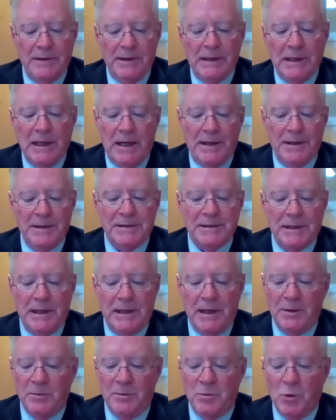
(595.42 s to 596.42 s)
The
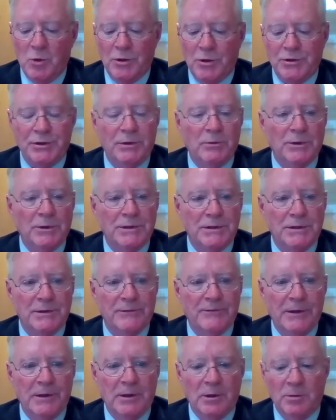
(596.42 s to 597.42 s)
unassigned portion, which is
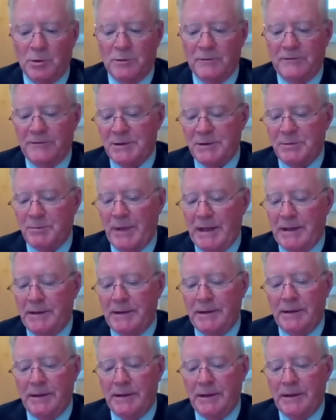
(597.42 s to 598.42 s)
available for
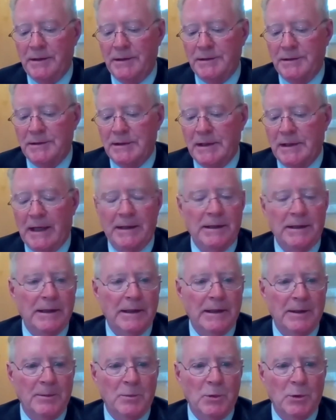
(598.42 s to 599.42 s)
spending, is
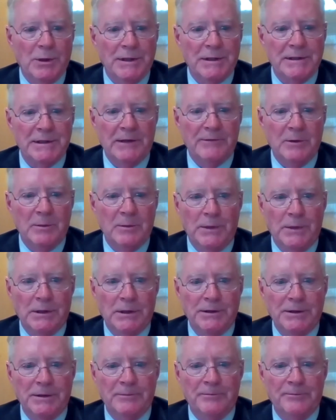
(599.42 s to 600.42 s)
99.7
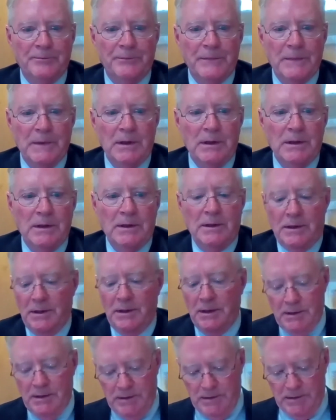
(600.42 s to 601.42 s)
million.
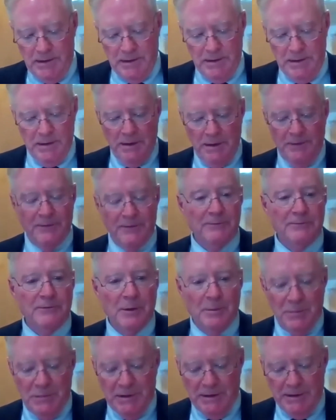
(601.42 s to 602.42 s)
And if you
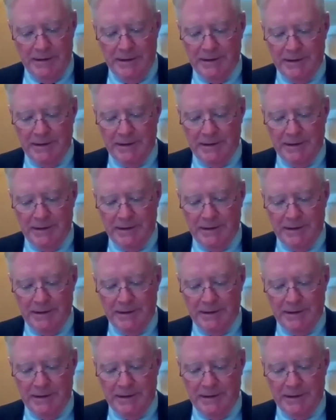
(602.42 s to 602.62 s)
flip to the